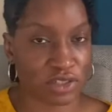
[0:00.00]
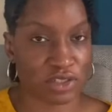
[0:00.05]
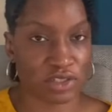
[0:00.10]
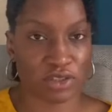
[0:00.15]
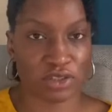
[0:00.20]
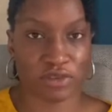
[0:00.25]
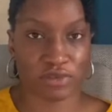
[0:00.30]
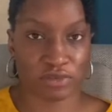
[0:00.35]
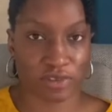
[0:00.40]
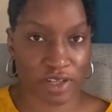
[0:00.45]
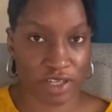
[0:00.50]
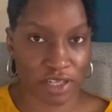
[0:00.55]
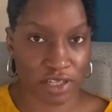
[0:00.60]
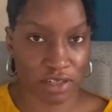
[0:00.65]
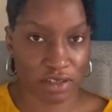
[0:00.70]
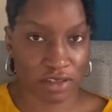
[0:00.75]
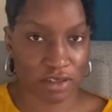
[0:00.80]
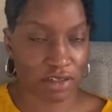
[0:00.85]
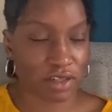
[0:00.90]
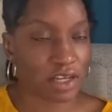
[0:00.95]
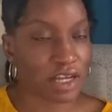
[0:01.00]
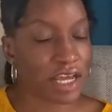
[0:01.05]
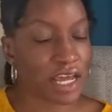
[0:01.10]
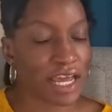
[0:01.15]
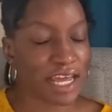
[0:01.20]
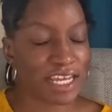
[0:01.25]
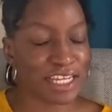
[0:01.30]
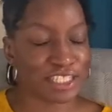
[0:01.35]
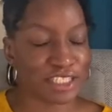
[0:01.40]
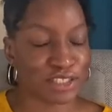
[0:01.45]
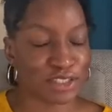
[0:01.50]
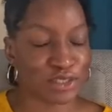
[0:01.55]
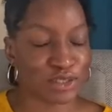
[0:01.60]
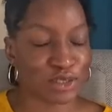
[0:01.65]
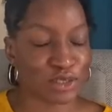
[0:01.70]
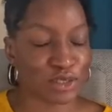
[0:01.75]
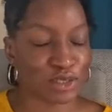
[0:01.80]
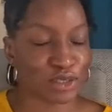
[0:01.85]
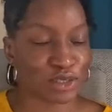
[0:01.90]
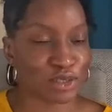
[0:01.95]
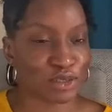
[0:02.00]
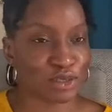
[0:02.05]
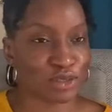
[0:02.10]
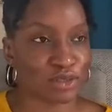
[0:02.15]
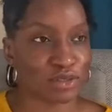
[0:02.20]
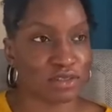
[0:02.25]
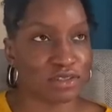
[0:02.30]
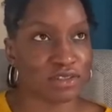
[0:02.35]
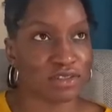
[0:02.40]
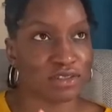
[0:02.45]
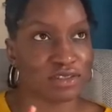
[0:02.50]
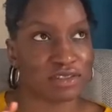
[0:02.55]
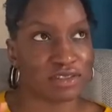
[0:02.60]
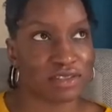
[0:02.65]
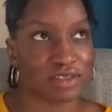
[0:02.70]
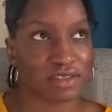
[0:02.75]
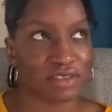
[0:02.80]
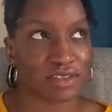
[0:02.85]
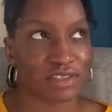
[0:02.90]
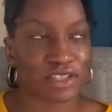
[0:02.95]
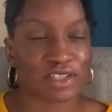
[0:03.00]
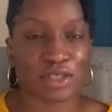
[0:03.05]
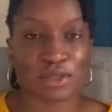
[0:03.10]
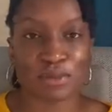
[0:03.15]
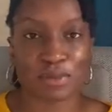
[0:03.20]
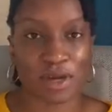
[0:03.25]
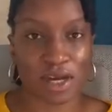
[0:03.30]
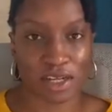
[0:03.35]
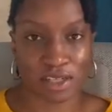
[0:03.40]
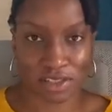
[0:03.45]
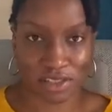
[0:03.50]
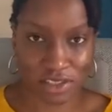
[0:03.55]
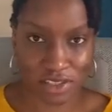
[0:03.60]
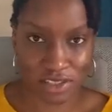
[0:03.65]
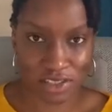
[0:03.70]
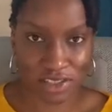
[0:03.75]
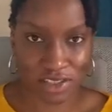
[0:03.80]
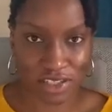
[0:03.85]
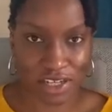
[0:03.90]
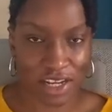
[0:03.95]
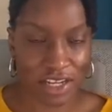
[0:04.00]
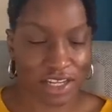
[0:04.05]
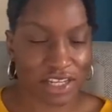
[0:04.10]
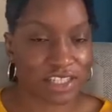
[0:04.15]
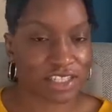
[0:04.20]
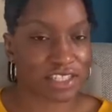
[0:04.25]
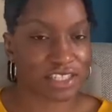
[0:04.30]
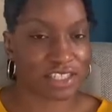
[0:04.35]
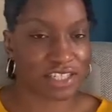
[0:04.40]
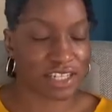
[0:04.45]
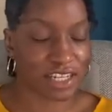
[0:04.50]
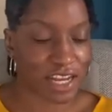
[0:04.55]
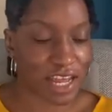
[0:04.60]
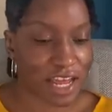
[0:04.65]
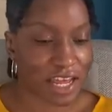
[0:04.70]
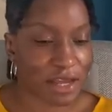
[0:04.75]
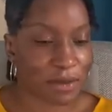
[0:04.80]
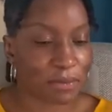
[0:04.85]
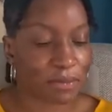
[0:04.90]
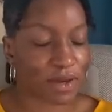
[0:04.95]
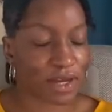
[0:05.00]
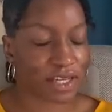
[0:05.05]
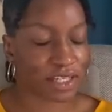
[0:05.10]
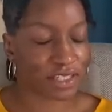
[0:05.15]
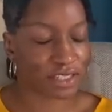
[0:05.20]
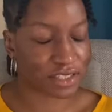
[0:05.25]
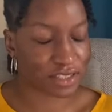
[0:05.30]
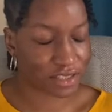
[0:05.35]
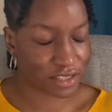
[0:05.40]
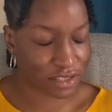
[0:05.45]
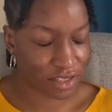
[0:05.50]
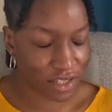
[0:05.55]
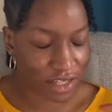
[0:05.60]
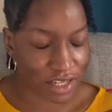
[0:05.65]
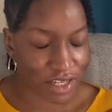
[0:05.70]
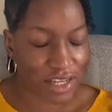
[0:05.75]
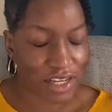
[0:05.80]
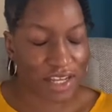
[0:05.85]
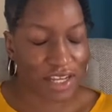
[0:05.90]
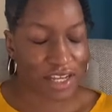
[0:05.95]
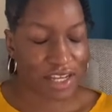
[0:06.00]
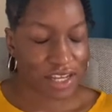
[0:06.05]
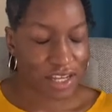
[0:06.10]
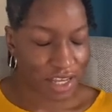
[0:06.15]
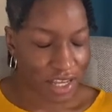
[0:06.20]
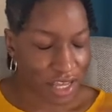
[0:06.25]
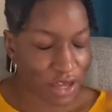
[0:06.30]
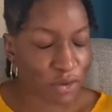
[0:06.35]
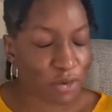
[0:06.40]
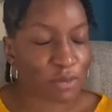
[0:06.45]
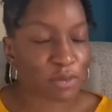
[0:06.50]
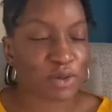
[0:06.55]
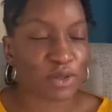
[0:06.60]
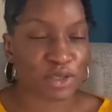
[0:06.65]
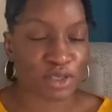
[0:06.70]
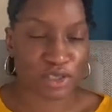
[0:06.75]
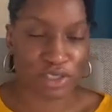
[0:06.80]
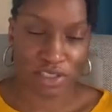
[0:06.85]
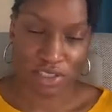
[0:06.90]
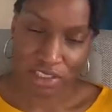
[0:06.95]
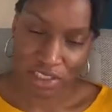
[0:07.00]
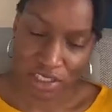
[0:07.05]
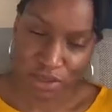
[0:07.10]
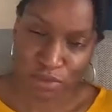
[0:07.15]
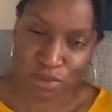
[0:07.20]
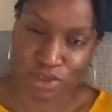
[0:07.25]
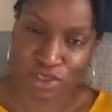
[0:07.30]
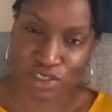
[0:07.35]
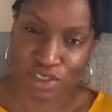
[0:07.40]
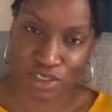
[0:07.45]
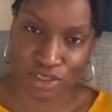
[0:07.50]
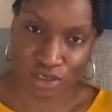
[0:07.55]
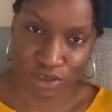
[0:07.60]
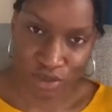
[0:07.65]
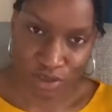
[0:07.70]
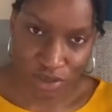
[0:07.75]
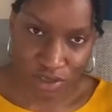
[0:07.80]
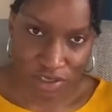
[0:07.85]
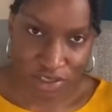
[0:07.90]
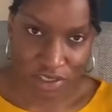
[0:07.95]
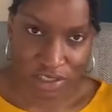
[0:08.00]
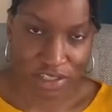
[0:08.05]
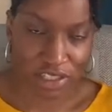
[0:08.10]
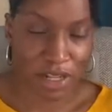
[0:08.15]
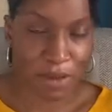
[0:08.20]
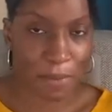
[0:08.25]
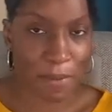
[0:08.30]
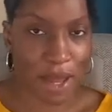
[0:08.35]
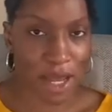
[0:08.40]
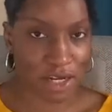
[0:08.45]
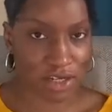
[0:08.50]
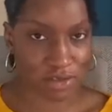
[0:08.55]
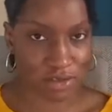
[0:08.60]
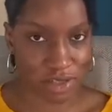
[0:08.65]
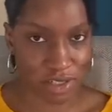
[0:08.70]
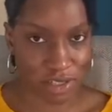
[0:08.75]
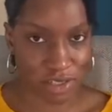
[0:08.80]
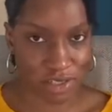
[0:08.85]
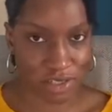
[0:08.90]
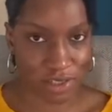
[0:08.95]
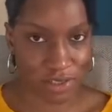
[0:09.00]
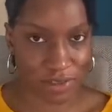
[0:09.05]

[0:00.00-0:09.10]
duvet is not too much. Like, it's just light, but it will put you to sleep, which is good. The mattress